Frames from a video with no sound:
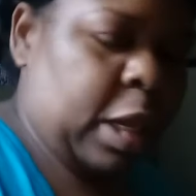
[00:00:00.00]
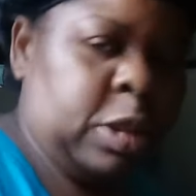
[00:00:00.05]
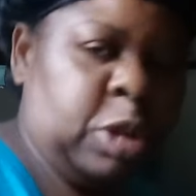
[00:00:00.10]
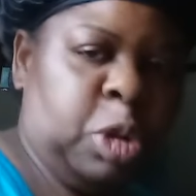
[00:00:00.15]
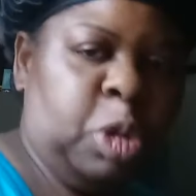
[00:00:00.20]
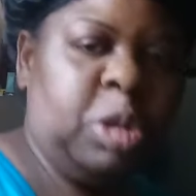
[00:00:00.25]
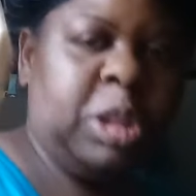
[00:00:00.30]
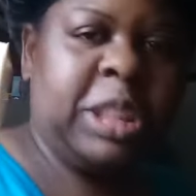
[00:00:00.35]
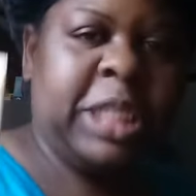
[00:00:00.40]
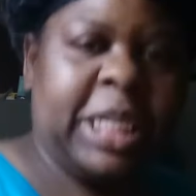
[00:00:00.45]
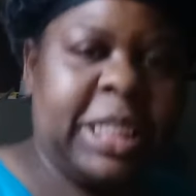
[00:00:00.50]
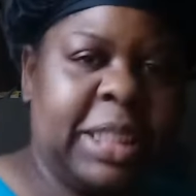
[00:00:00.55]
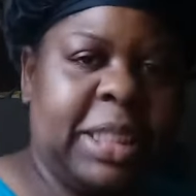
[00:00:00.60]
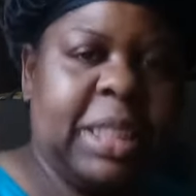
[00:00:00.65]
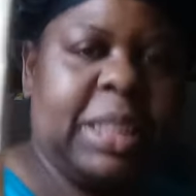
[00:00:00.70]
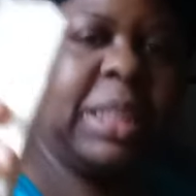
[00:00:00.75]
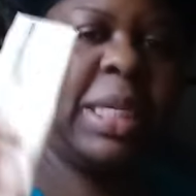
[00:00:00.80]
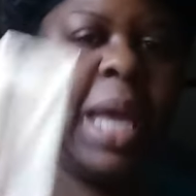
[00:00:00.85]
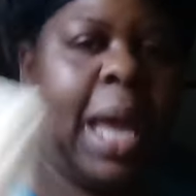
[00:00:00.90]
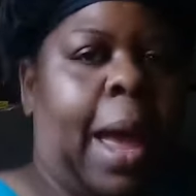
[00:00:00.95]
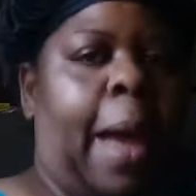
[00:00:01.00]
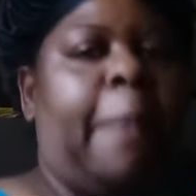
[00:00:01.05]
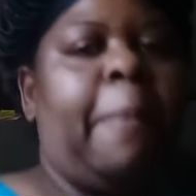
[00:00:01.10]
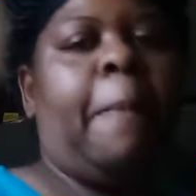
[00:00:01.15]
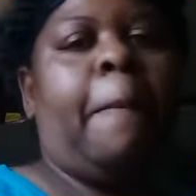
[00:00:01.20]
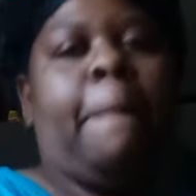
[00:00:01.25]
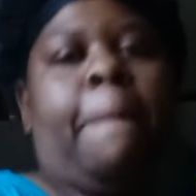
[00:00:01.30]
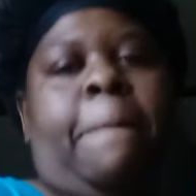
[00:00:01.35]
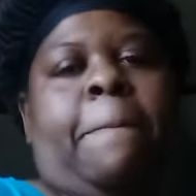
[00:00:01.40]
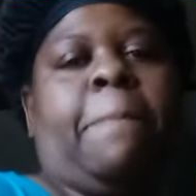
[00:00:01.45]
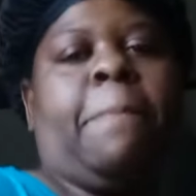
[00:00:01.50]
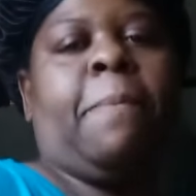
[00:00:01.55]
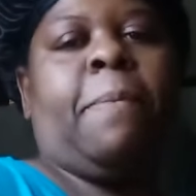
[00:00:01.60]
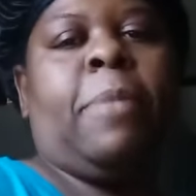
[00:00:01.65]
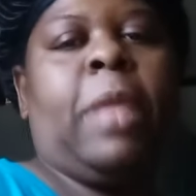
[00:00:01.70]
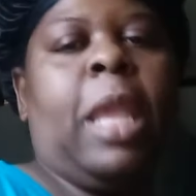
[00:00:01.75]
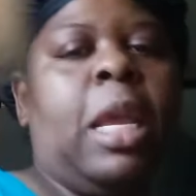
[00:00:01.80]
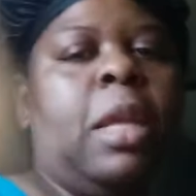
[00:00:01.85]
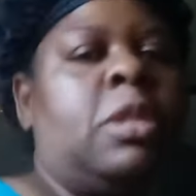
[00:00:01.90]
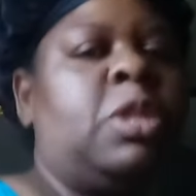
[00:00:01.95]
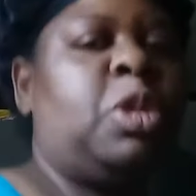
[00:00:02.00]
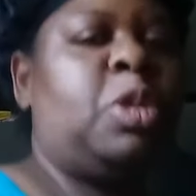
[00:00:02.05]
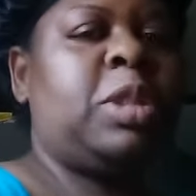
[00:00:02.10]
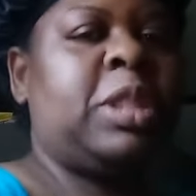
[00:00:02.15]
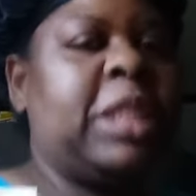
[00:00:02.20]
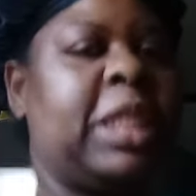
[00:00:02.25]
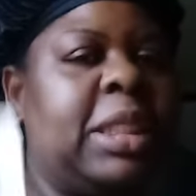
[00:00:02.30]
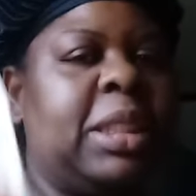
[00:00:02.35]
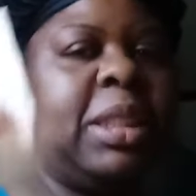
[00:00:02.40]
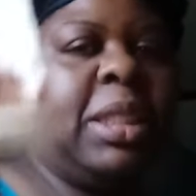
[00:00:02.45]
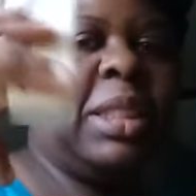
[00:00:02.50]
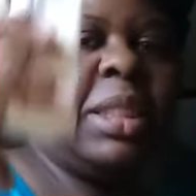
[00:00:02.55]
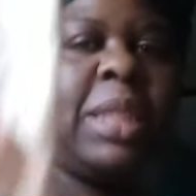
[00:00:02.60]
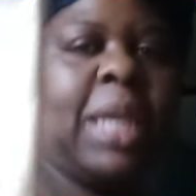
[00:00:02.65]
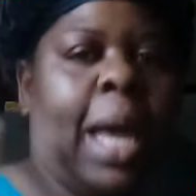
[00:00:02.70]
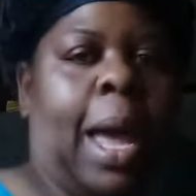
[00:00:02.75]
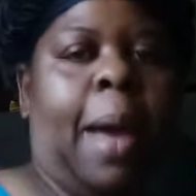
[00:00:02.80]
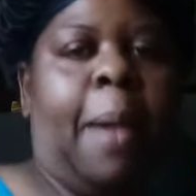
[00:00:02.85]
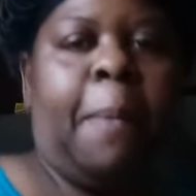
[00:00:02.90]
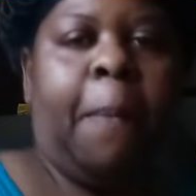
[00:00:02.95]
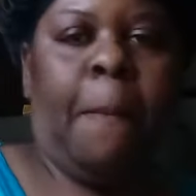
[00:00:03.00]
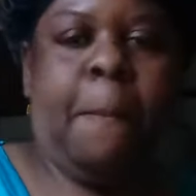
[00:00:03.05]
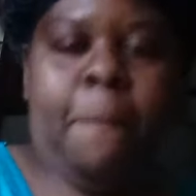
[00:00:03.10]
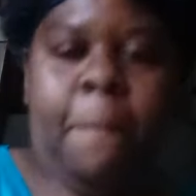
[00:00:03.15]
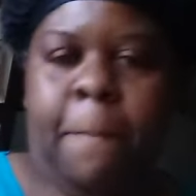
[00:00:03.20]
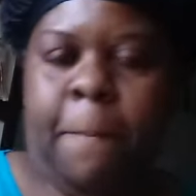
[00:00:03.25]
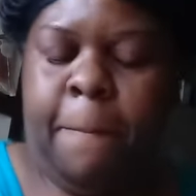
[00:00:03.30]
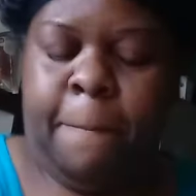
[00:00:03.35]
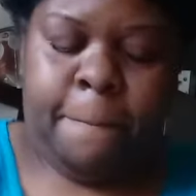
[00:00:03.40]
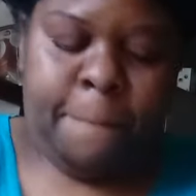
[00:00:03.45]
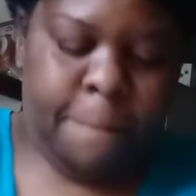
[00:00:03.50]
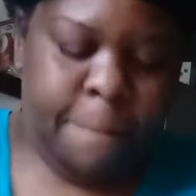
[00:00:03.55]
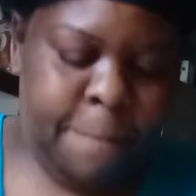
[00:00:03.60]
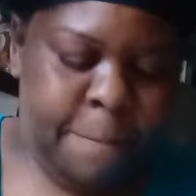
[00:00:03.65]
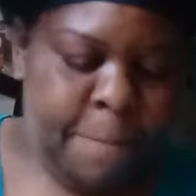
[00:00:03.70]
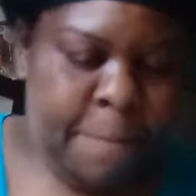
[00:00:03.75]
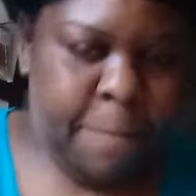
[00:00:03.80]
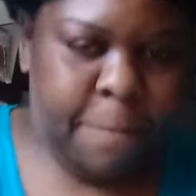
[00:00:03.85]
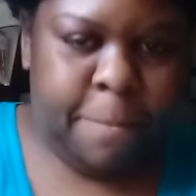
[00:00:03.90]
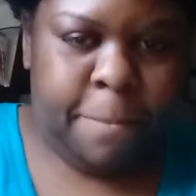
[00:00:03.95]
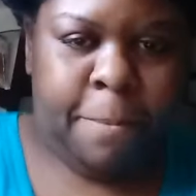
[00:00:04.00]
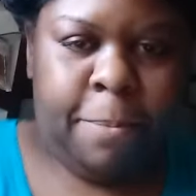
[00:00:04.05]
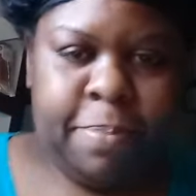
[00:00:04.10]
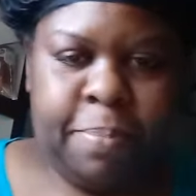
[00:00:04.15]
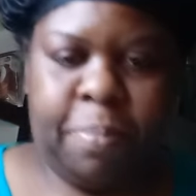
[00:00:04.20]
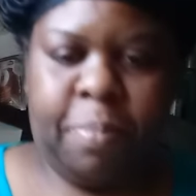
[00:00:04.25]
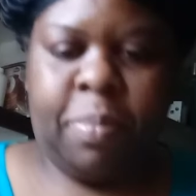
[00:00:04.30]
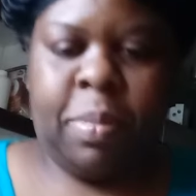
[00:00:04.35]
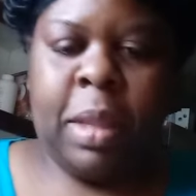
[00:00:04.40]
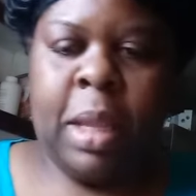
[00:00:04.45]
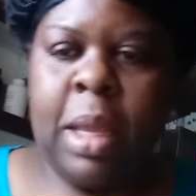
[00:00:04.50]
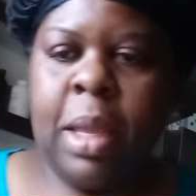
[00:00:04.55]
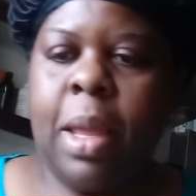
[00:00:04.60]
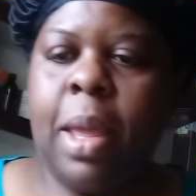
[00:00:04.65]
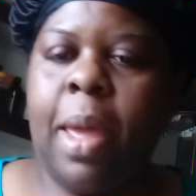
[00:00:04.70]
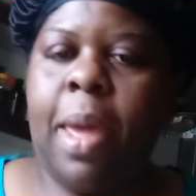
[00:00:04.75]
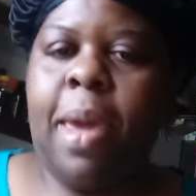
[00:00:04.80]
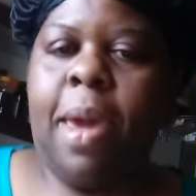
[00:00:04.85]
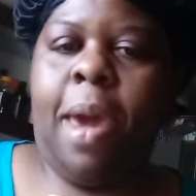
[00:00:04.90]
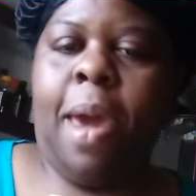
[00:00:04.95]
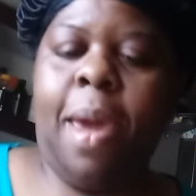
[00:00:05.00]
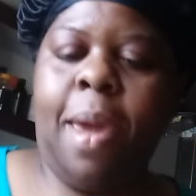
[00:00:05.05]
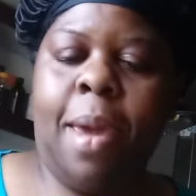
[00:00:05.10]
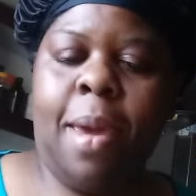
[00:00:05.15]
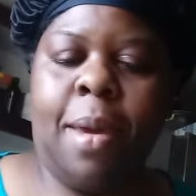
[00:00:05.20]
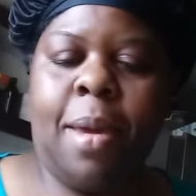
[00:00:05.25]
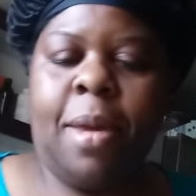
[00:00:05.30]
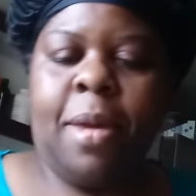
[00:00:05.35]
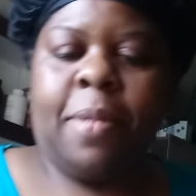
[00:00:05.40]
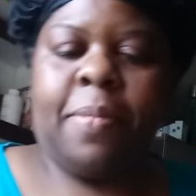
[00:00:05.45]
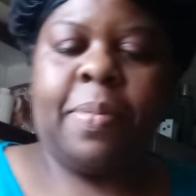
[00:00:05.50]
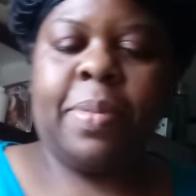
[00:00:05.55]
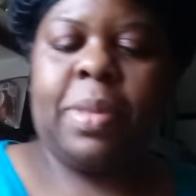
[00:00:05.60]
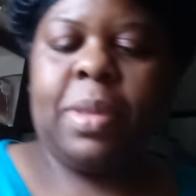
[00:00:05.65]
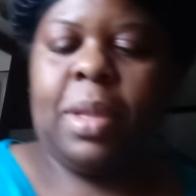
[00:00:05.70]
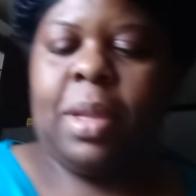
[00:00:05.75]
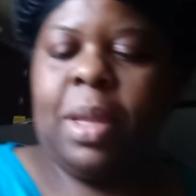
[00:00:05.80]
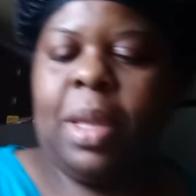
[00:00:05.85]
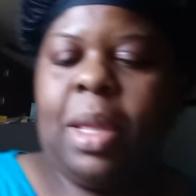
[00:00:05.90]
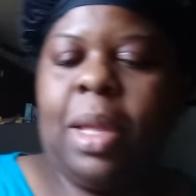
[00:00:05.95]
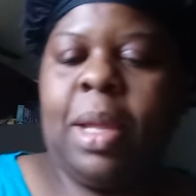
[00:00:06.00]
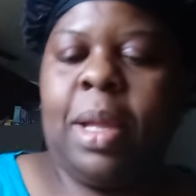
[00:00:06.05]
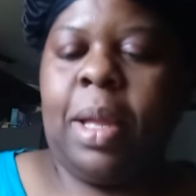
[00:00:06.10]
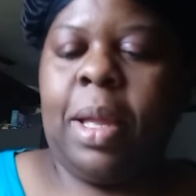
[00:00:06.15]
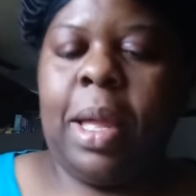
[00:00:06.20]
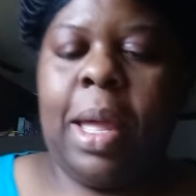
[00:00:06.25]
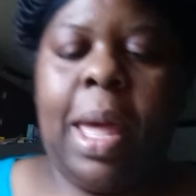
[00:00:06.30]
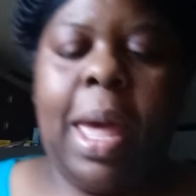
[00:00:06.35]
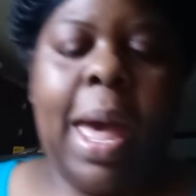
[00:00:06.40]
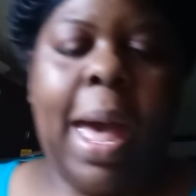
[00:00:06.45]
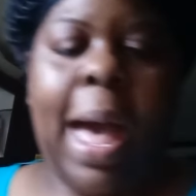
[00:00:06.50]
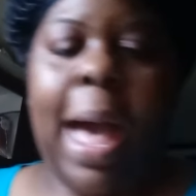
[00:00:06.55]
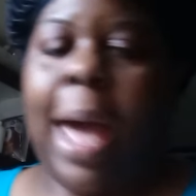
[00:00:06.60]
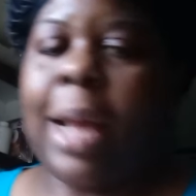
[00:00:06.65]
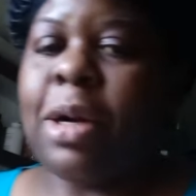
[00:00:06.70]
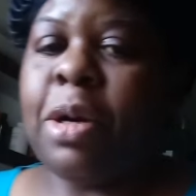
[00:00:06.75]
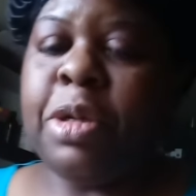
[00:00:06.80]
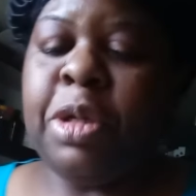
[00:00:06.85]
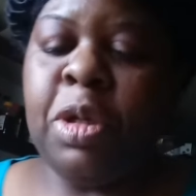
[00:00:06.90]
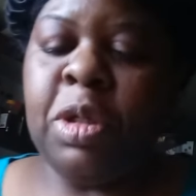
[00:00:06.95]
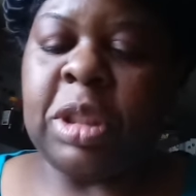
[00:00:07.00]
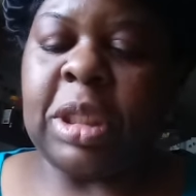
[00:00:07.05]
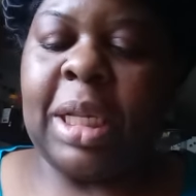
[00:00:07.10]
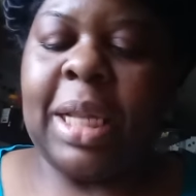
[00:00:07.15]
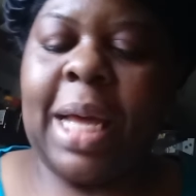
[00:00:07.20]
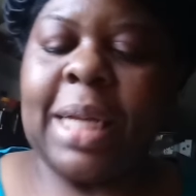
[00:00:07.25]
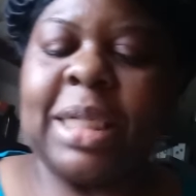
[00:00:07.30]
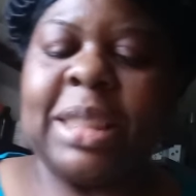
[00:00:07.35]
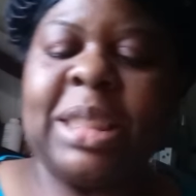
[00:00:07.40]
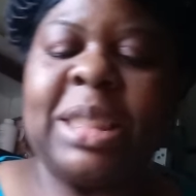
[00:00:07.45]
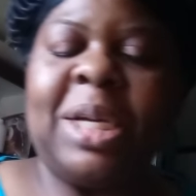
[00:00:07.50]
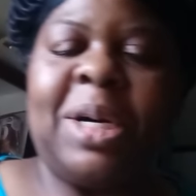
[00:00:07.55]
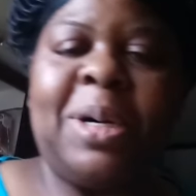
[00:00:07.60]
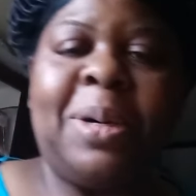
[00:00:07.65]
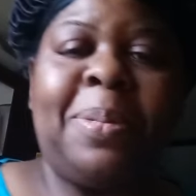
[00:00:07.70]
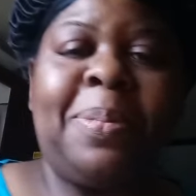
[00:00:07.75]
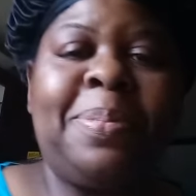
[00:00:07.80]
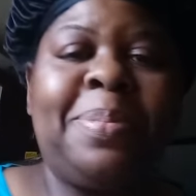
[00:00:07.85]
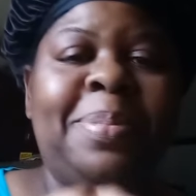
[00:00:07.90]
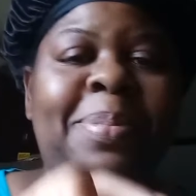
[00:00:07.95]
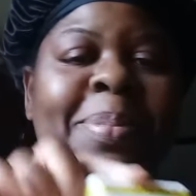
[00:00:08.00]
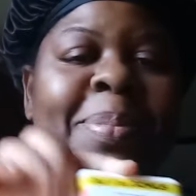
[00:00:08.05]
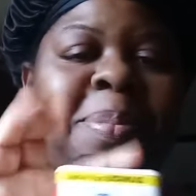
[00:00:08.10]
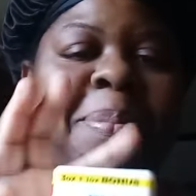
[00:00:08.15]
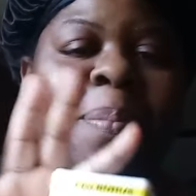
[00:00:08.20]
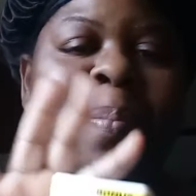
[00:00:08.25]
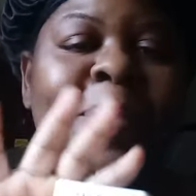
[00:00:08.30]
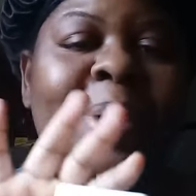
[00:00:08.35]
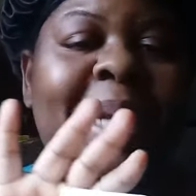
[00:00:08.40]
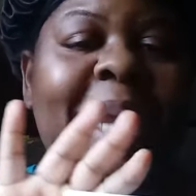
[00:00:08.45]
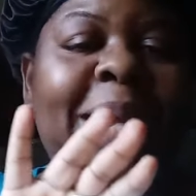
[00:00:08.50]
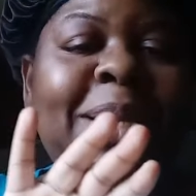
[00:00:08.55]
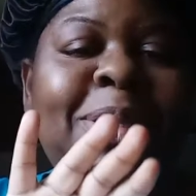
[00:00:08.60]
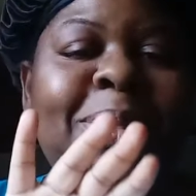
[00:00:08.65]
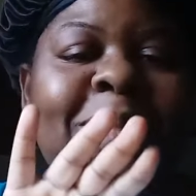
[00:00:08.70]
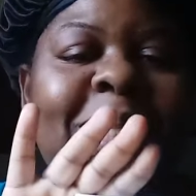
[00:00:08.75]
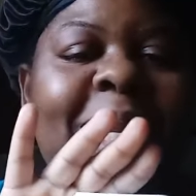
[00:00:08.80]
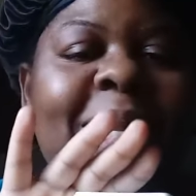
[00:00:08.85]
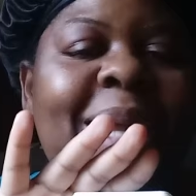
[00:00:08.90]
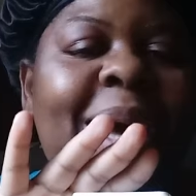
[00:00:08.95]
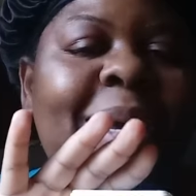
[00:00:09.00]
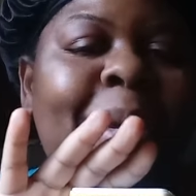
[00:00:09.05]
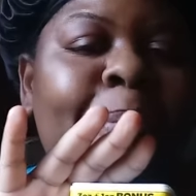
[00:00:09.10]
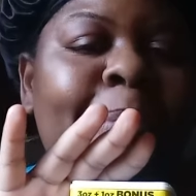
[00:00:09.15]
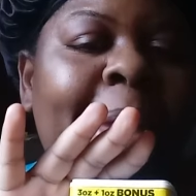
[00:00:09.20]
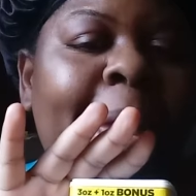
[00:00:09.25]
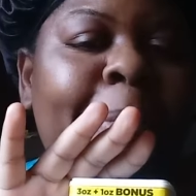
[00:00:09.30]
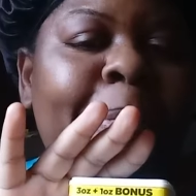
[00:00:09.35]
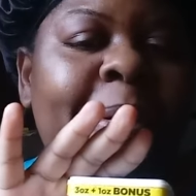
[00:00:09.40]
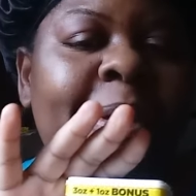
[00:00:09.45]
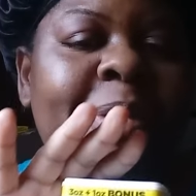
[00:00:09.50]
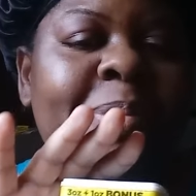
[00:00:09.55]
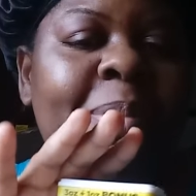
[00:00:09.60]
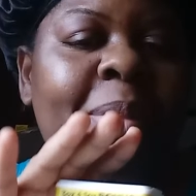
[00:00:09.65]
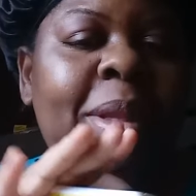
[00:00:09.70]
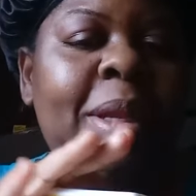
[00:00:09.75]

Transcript: Two sticks this time. Mm. Two sticks this time. Mm, mm, mm. Hey! I don't use a lot of salt, but I use a lot of pepper.